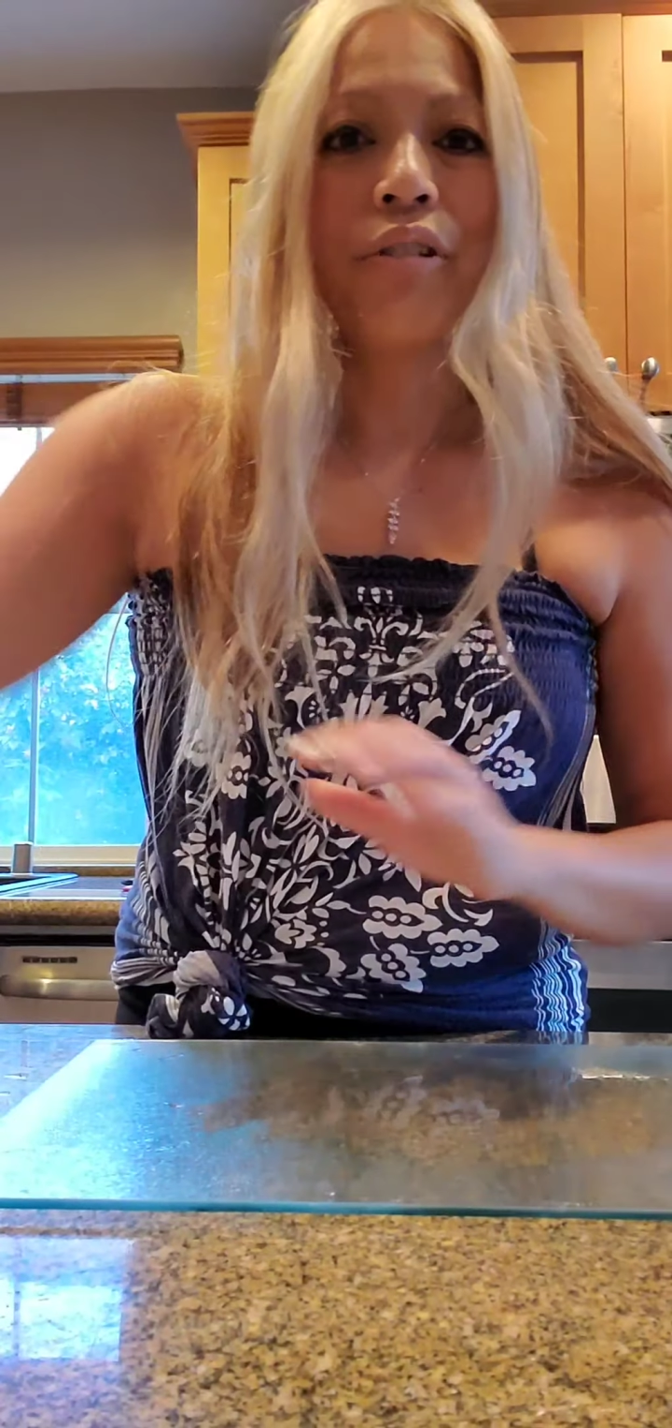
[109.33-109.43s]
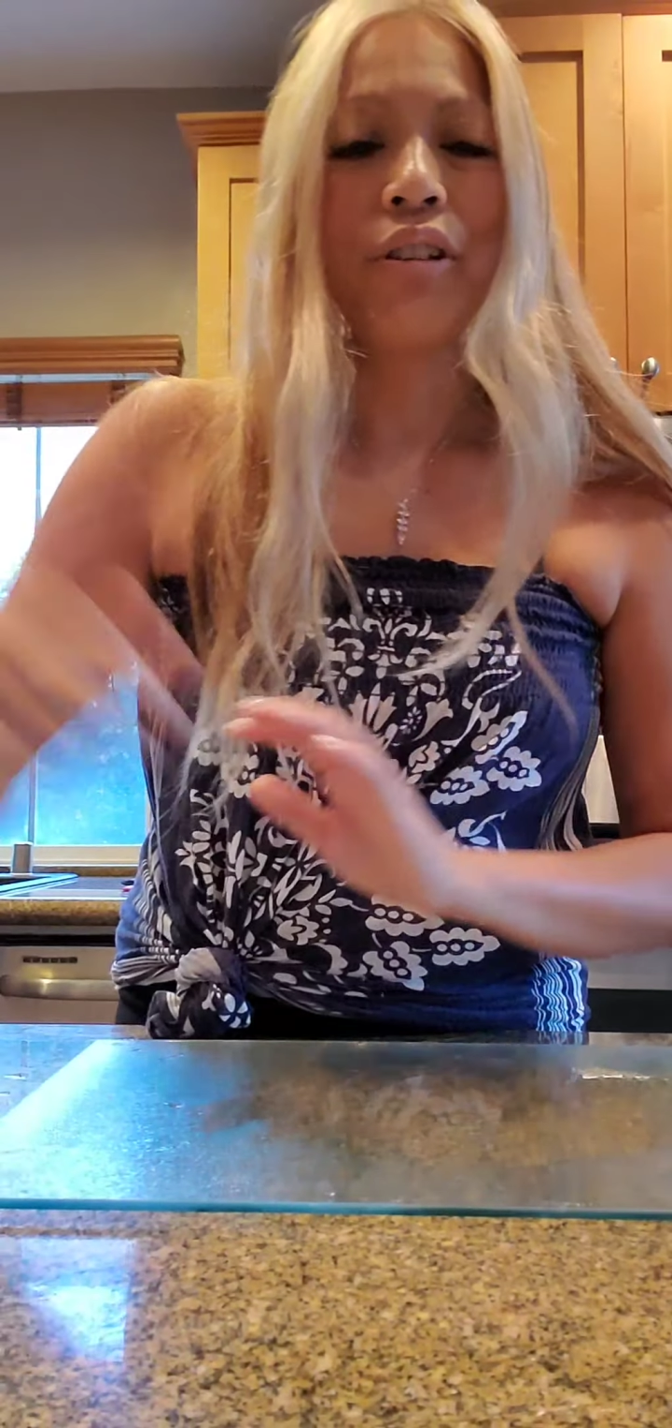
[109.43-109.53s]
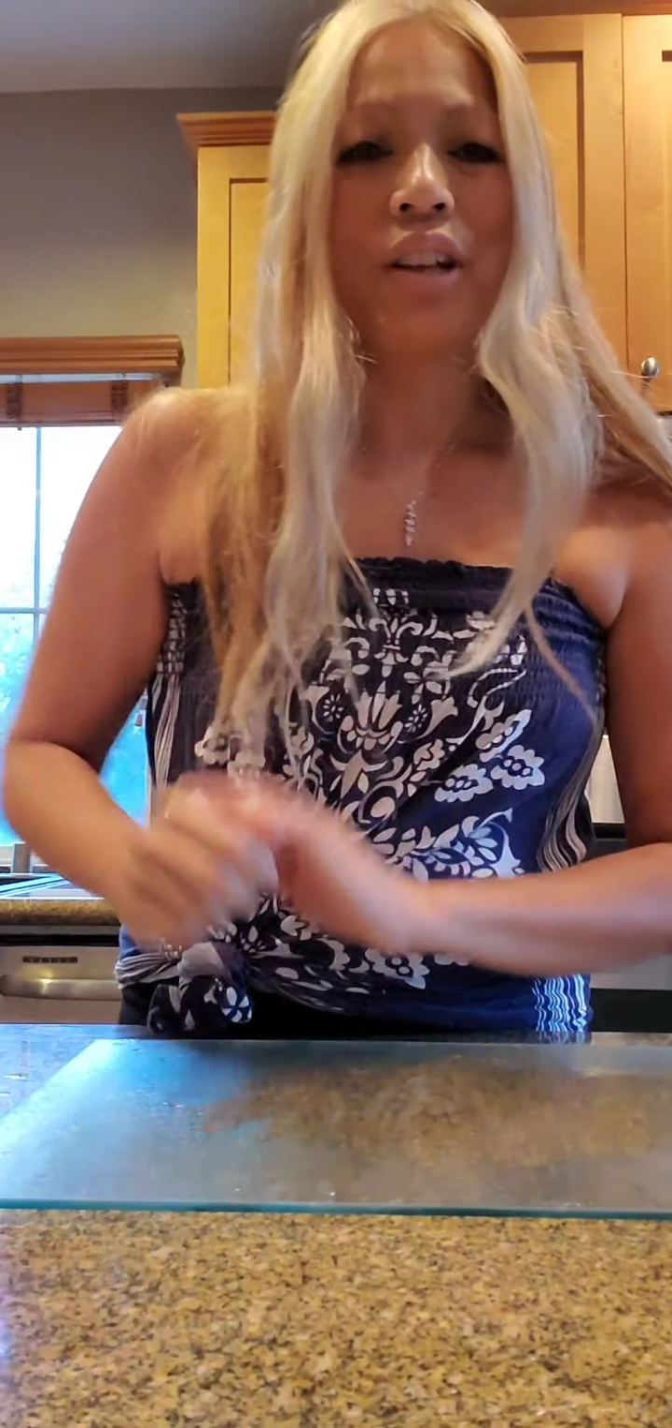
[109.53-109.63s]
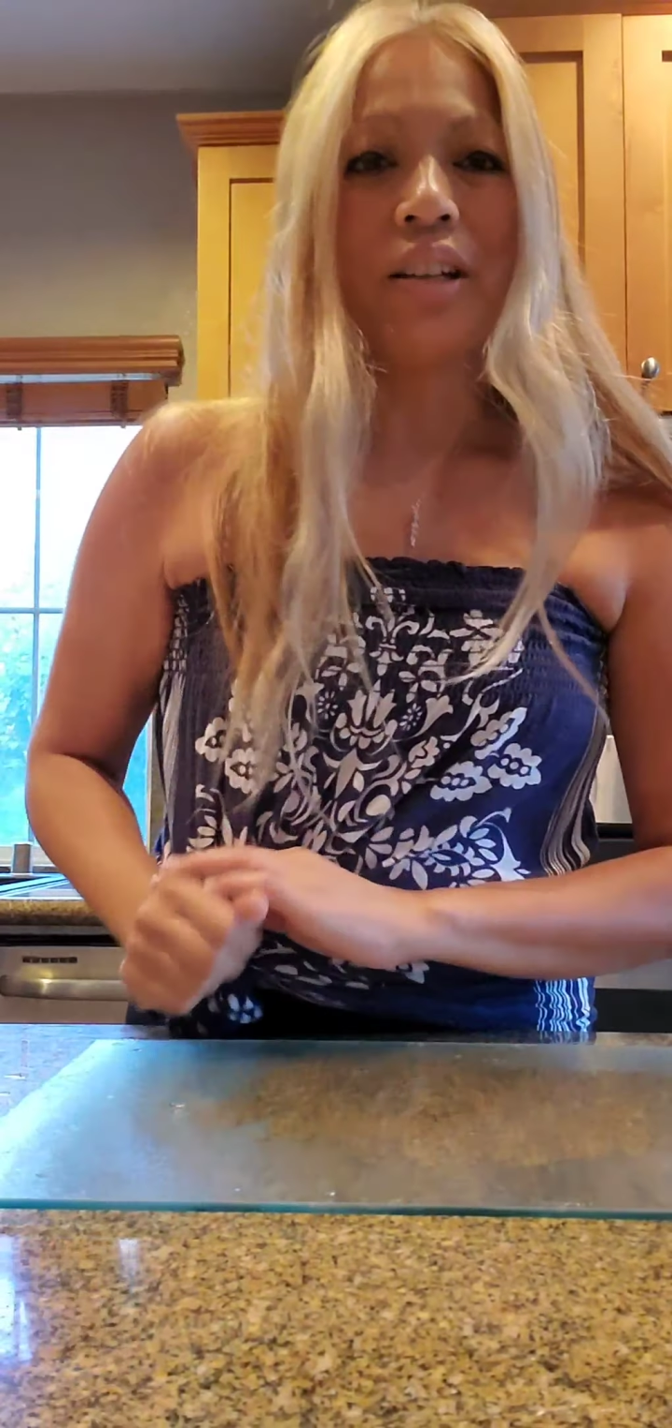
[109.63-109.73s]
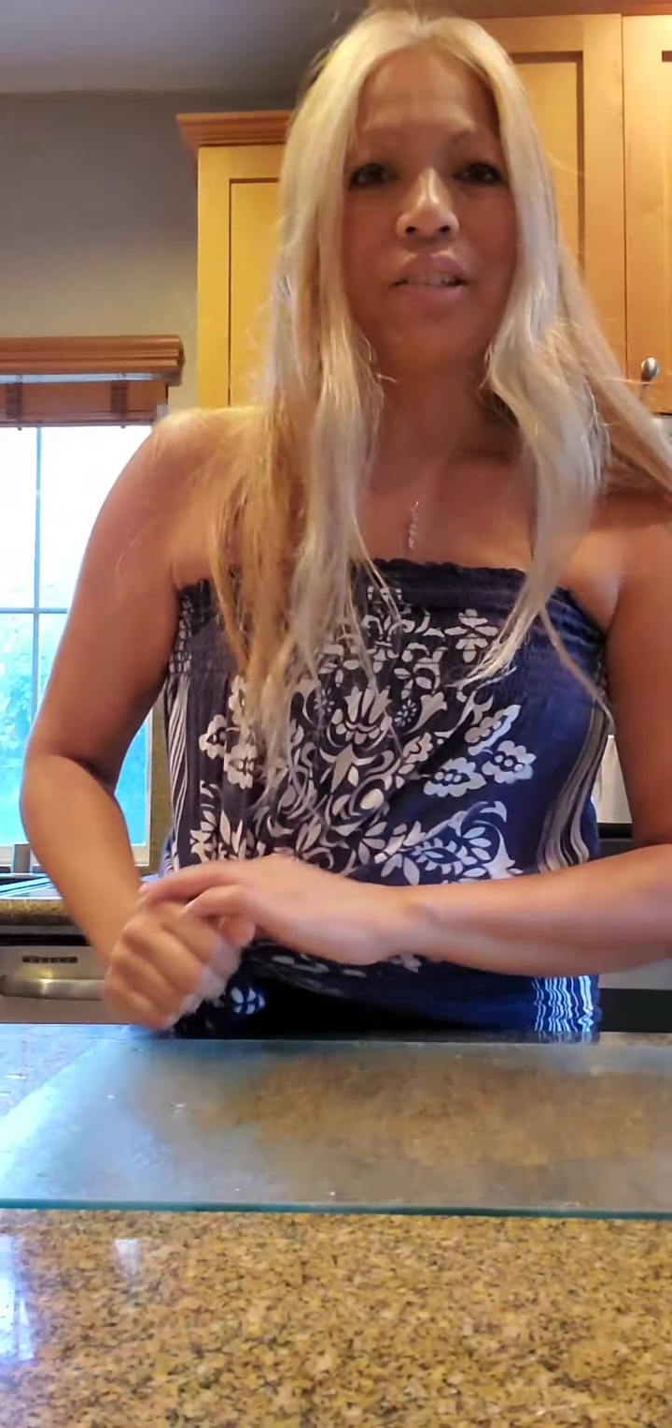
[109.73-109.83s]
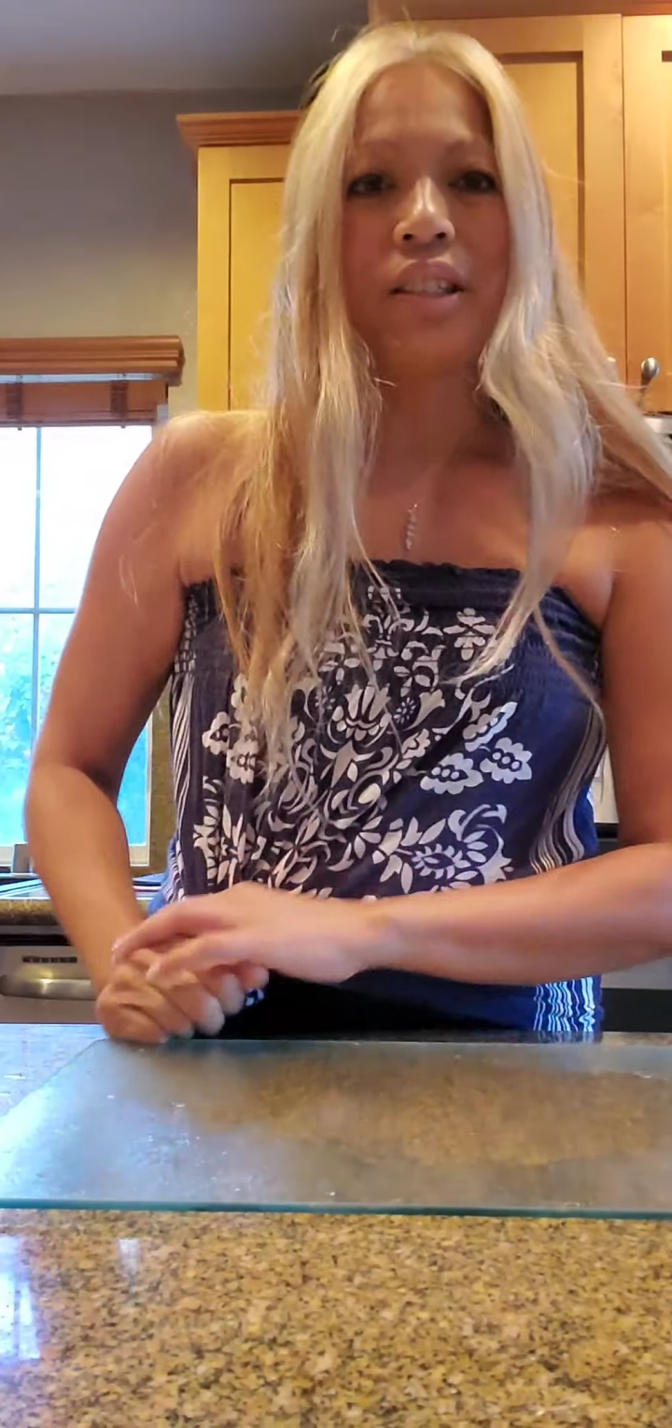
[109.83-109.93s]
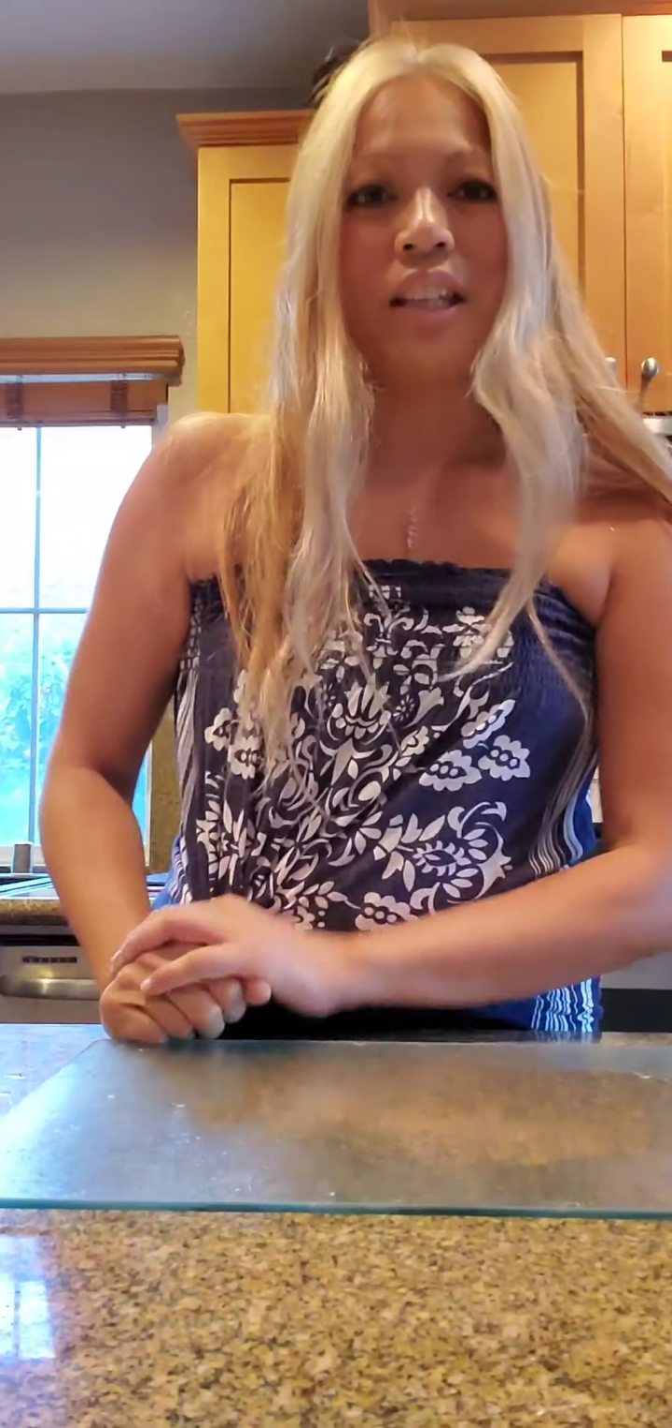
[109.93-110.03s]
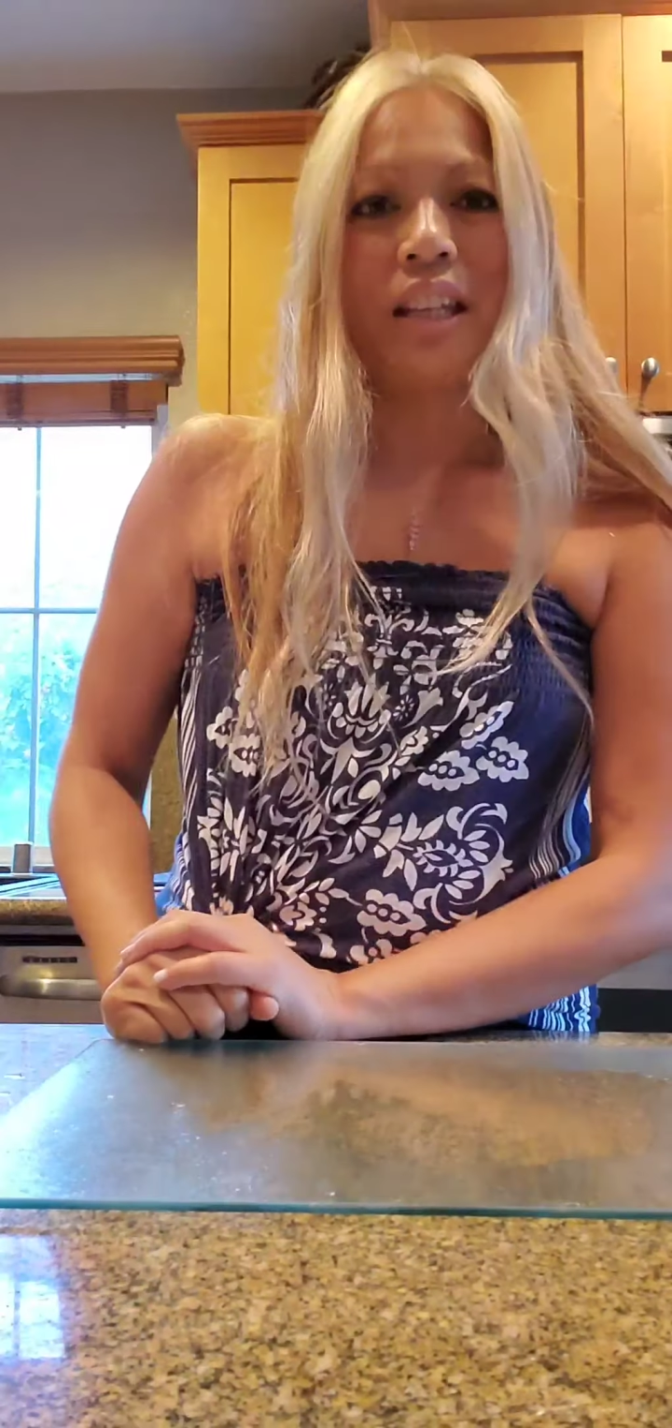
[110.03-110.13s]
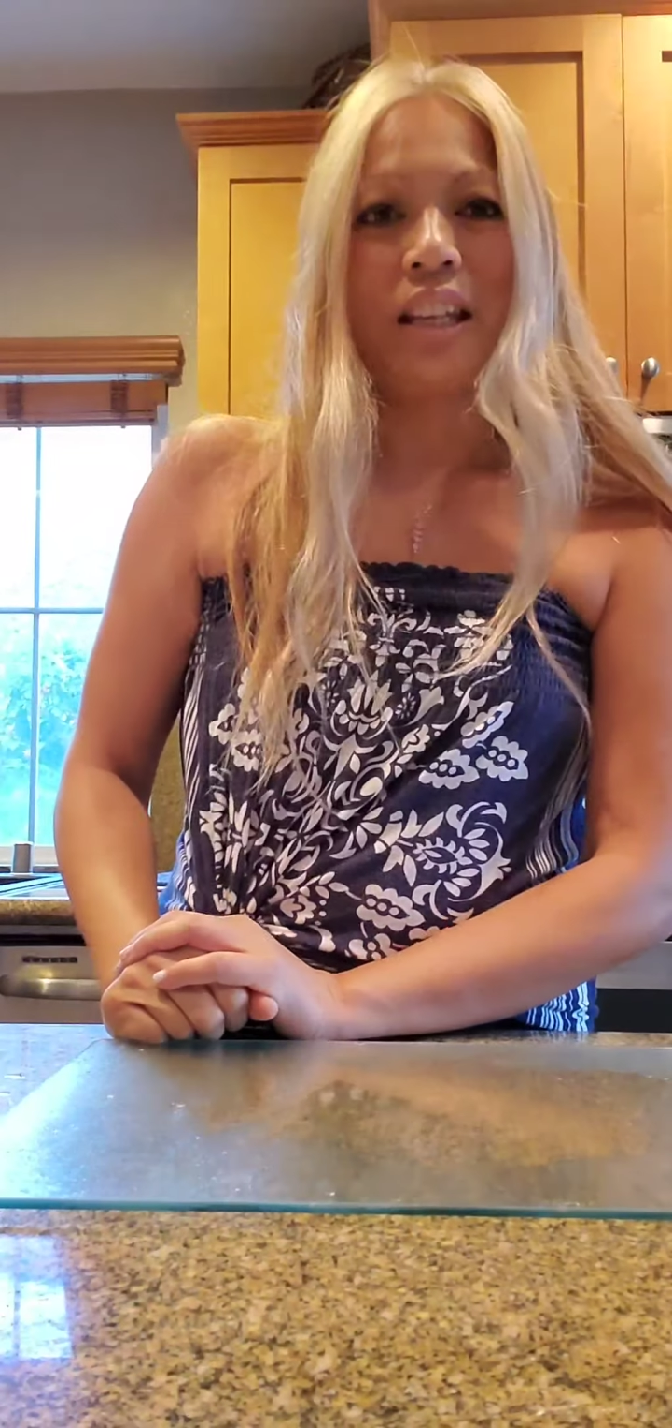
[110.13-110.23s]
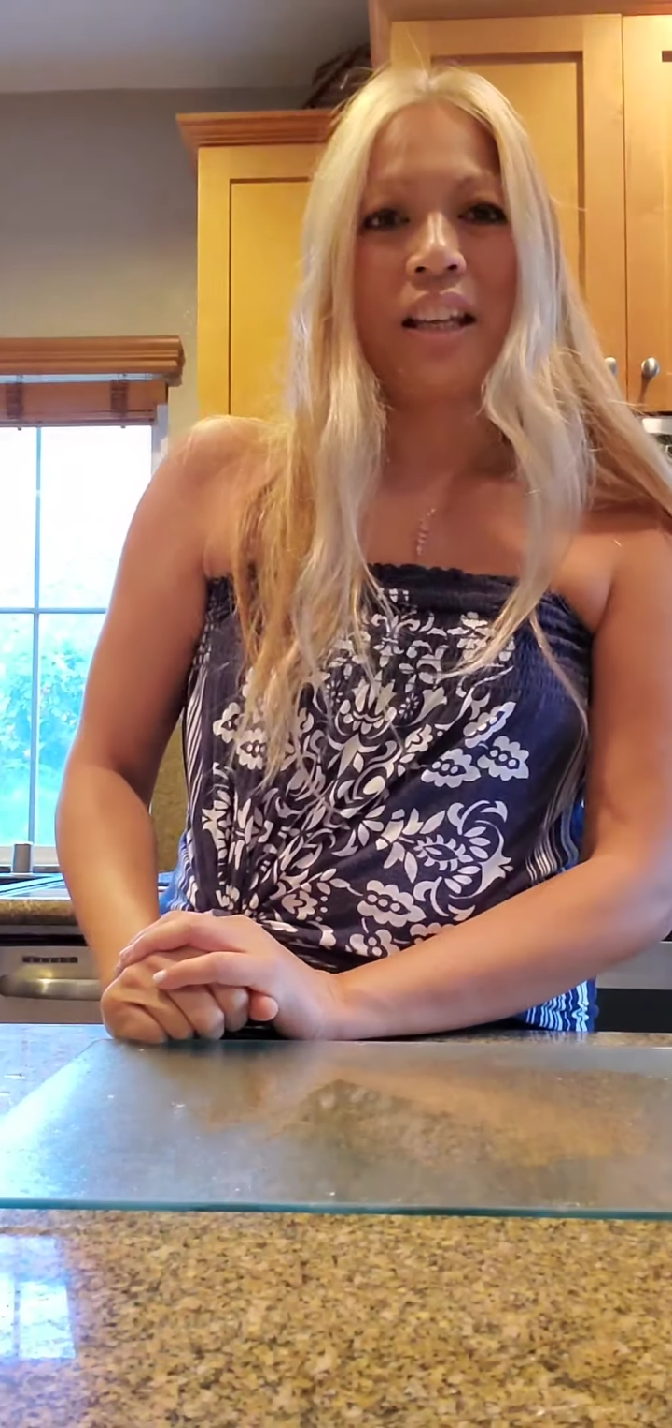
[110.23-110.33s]

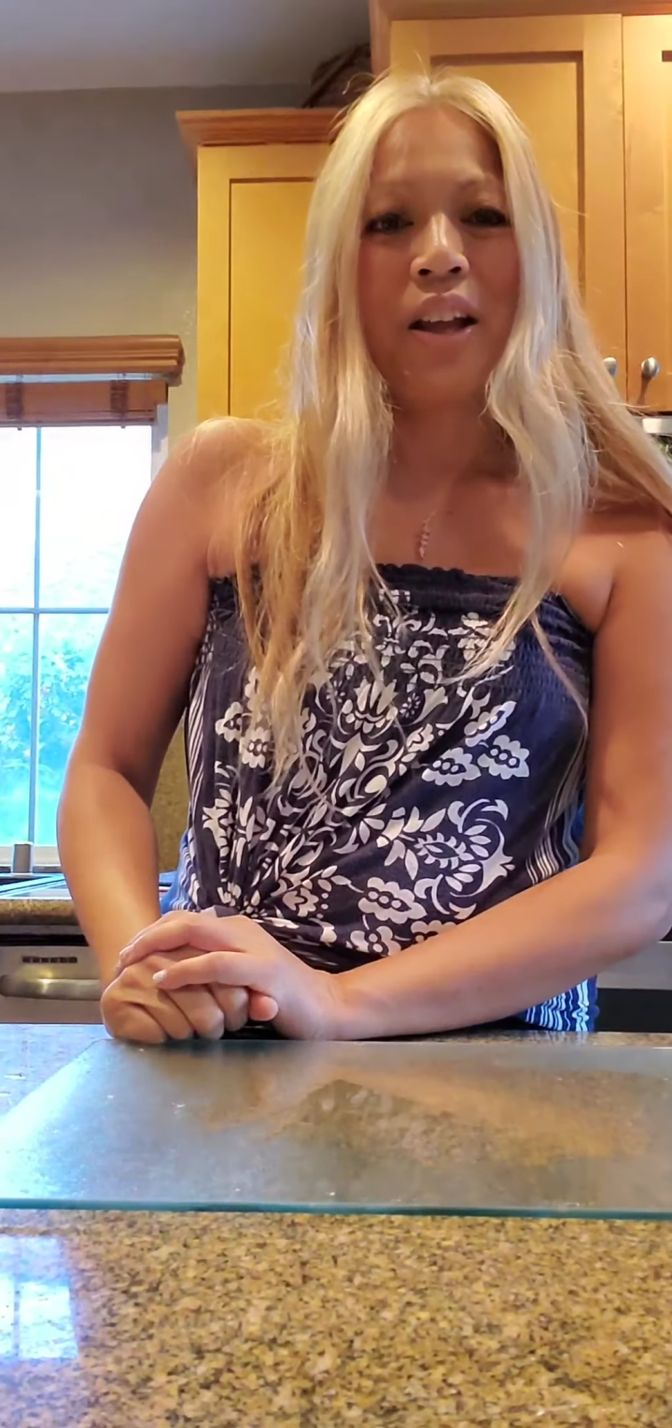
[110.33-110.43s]
dusting.